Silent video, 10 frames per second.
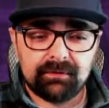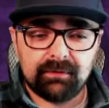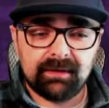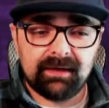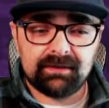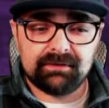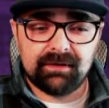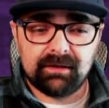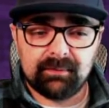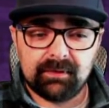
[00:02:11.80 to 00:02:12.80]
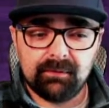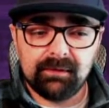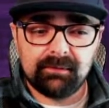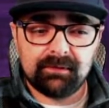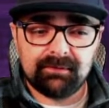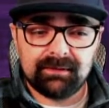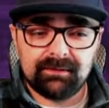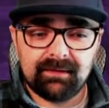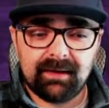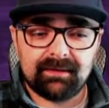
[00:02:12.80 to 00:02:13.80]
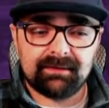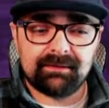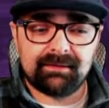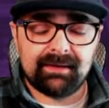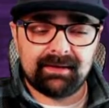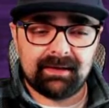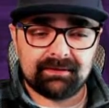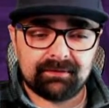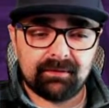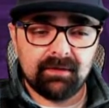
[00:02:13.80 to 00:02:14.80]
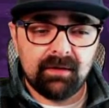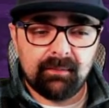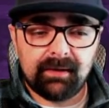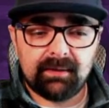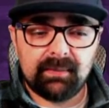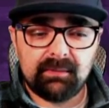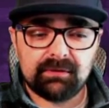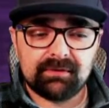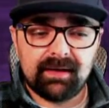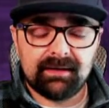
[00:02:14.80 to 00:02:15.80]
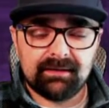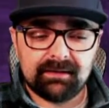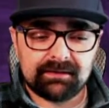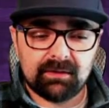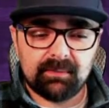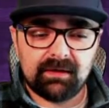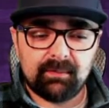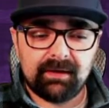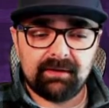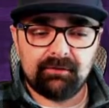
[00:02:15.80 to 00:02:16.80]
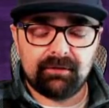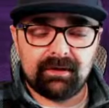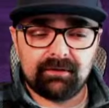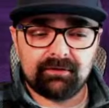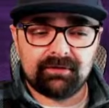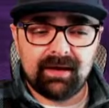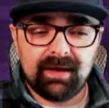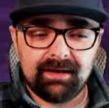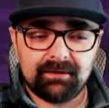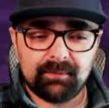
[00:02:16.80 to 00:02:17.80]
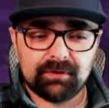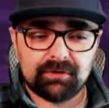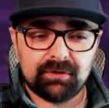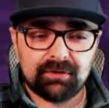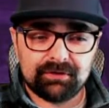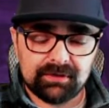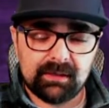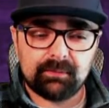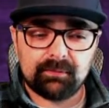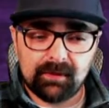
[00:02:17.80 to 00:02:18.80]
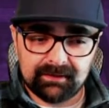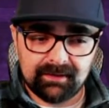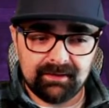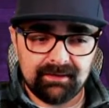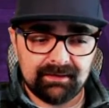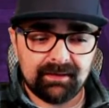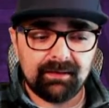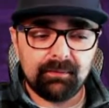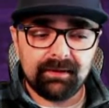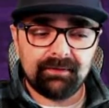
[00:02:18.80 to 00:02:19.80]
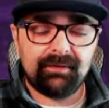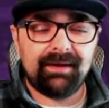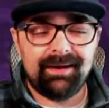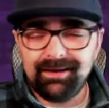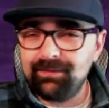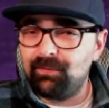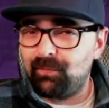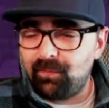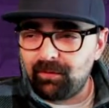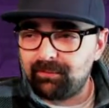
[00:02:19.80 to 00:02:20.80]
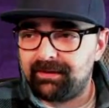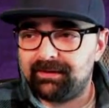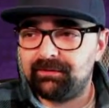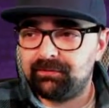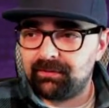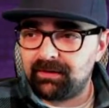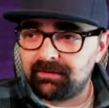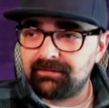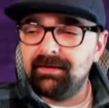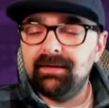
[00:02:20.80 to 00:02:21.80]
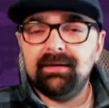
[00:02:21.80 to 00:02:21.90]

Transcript: to engage the enemy queen right over here and the clan castle. We got a baby dragon that's going to be coming into the other side to make sure that she keeps walking in. And then we have 8 wall breakers with us.